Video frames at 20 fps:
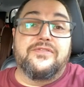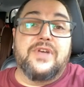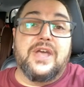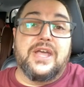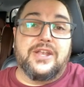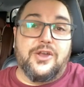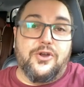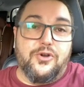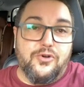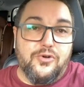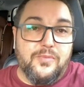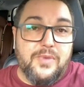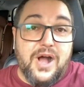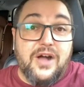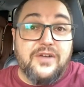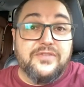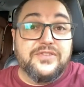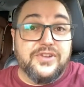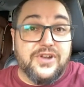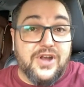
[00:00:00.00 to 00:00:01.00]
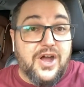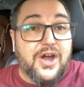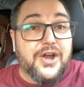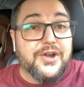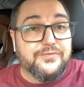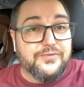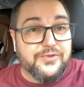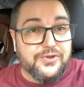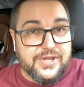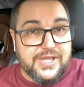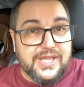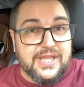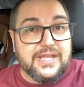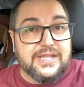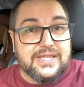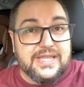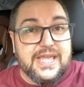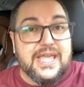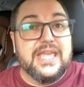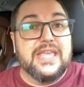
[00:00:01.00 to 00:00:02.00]
at home after a hardworking
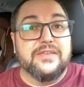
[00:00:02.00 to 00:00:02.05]
day.